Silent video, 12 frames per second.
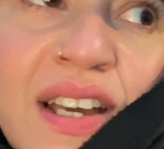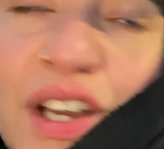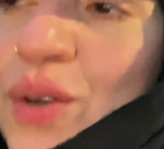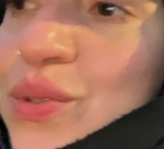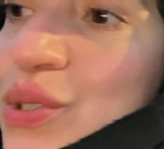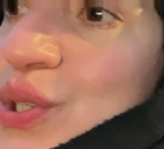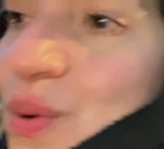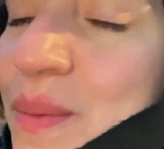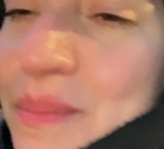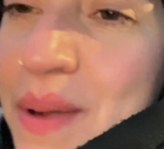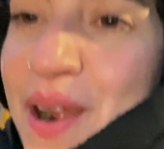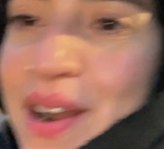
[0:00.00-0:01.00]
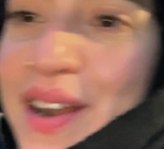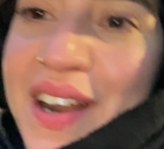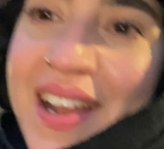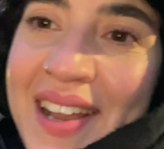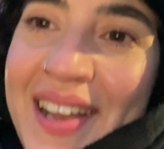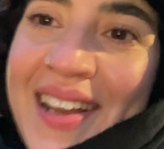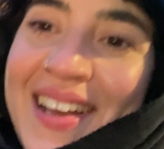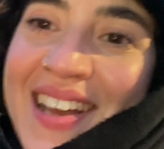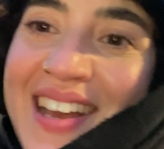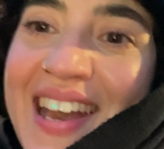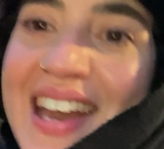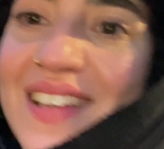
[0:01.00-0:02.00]
go to a bar
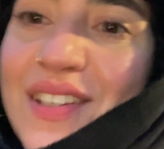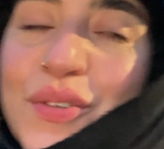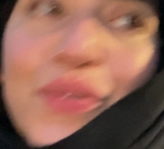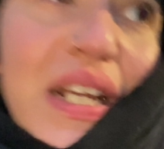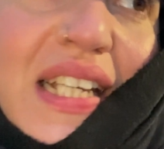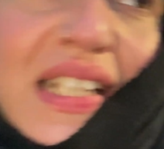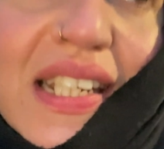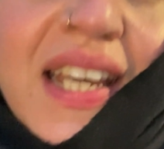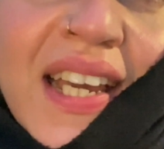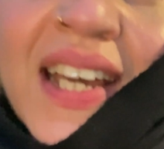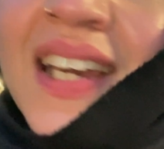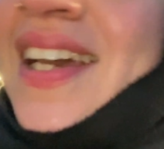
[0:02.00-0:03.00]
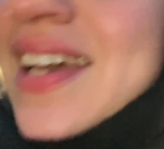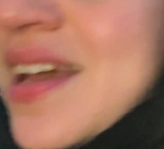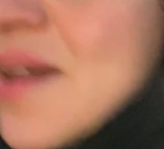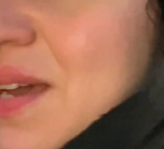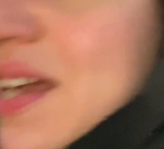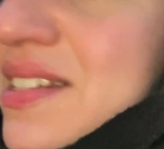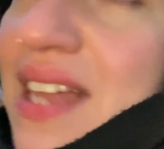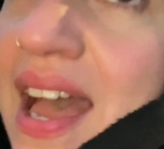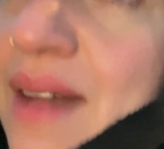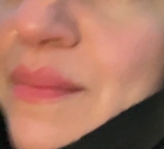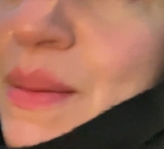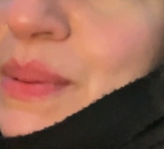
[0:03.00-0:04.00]
and read because I
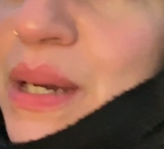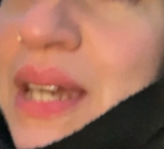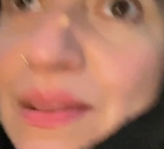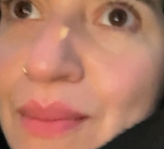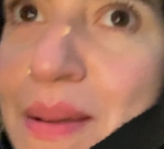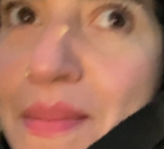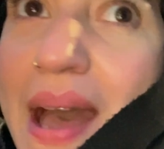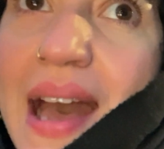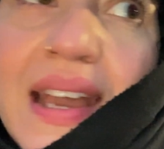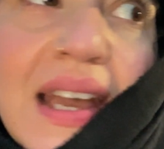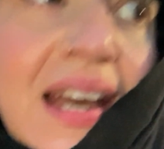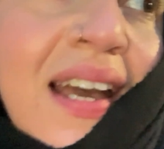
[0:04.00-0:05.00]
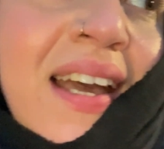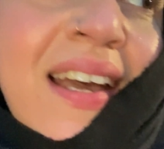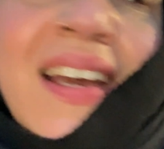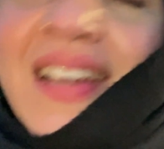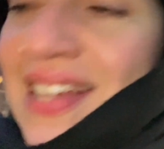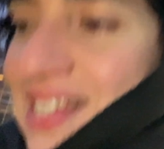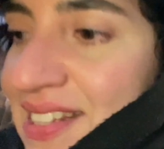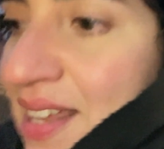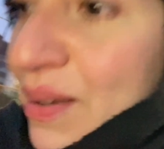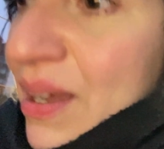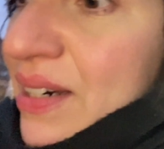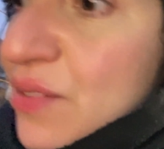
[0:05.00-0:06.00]
have my book in my bag.
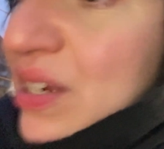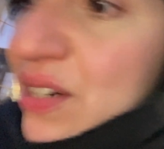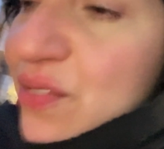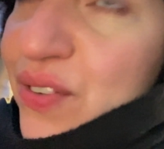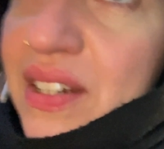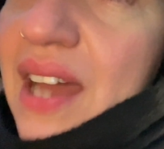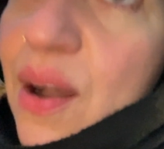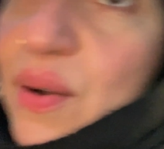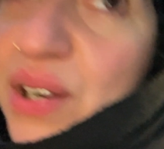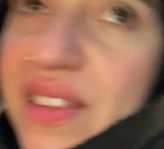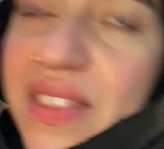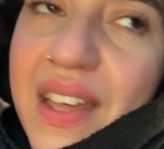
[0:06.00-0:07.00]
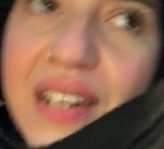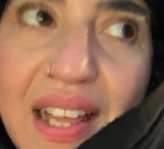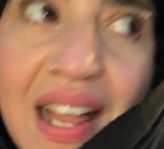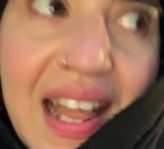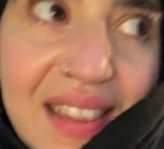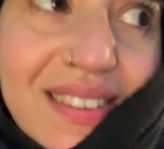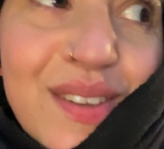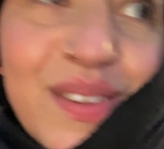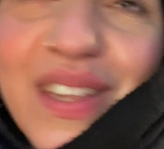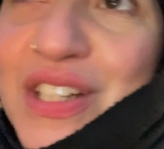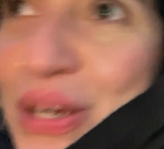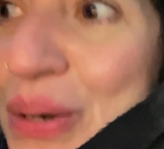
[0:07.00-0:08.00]
I'm gonna read for an hour and then I'll head to
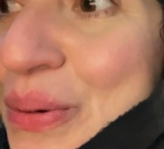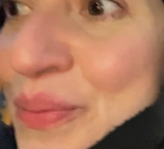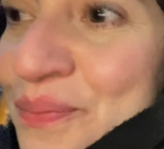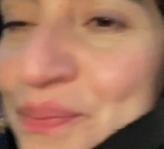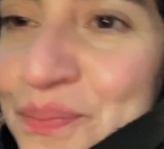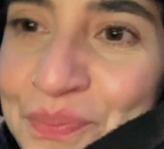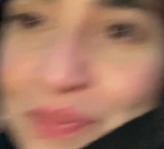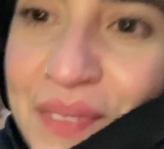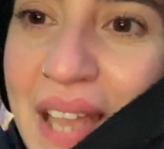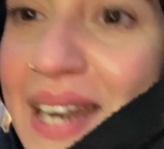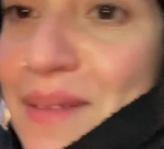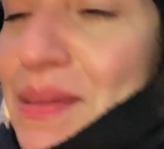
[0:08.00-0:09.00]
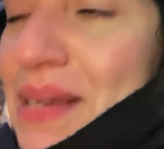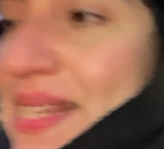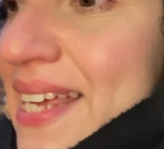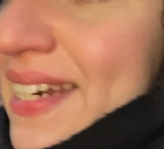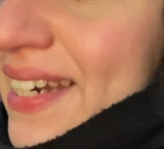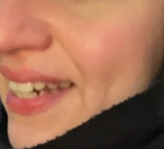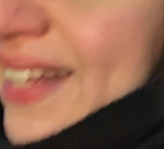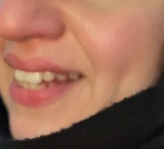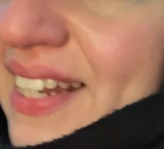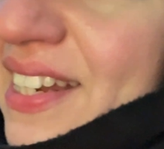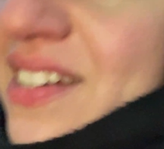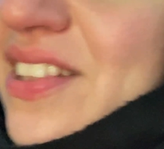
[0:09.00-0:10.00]
the show. And I'm excited and
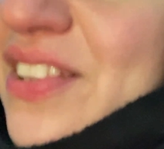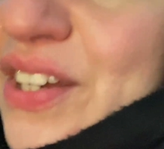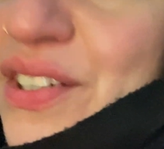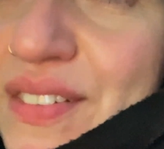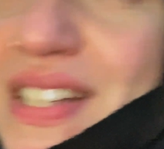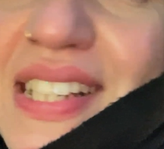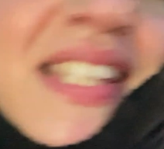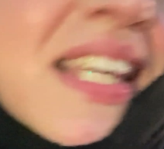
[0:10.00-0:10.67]
a little nervous.